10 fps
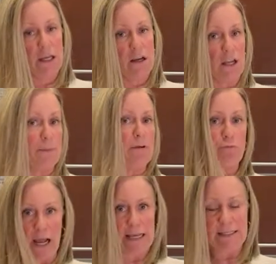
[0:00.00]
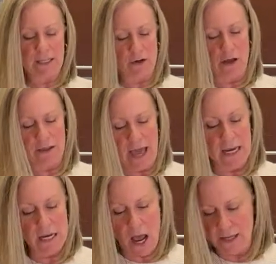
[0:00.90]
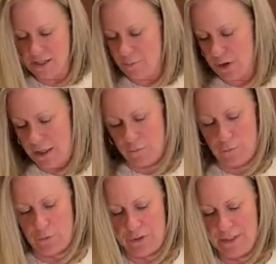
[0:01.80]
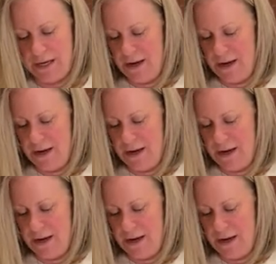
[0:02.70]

going to be rising and all that, not to break the rules.